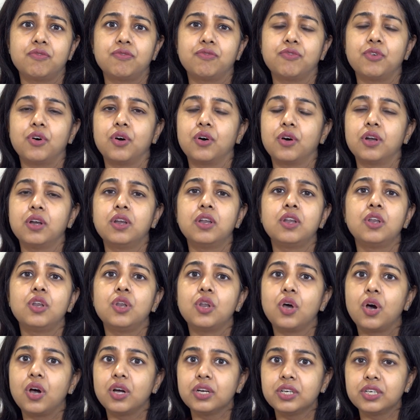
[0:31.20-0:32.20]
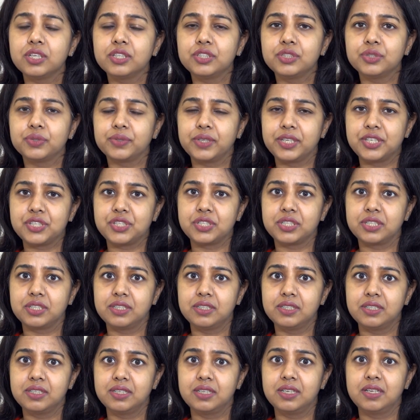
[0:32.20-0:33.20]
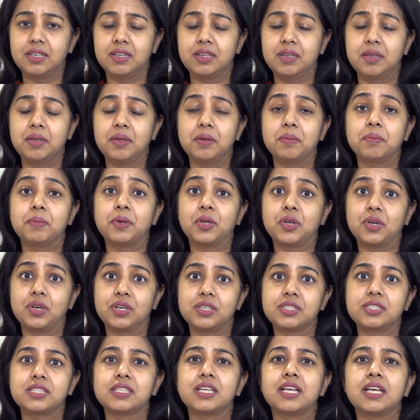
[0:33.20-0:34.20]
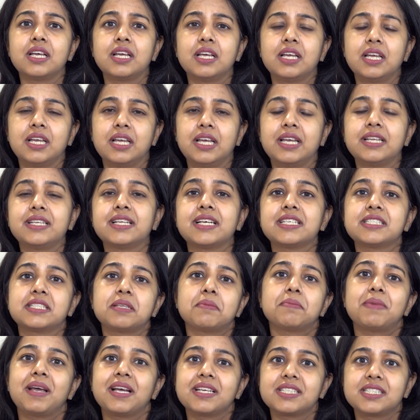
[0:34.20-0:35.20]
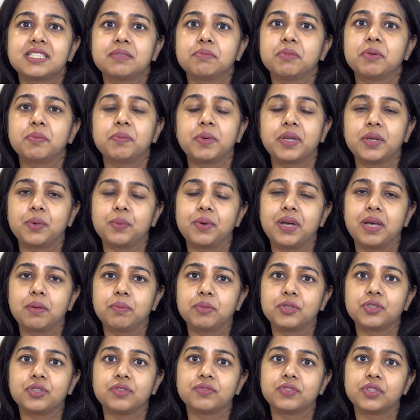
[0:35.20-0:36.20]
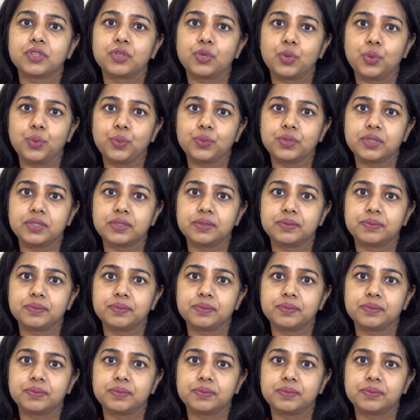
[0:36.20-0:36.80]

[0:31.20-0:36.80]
for longer duration, because it has the maximum requirement of the growth.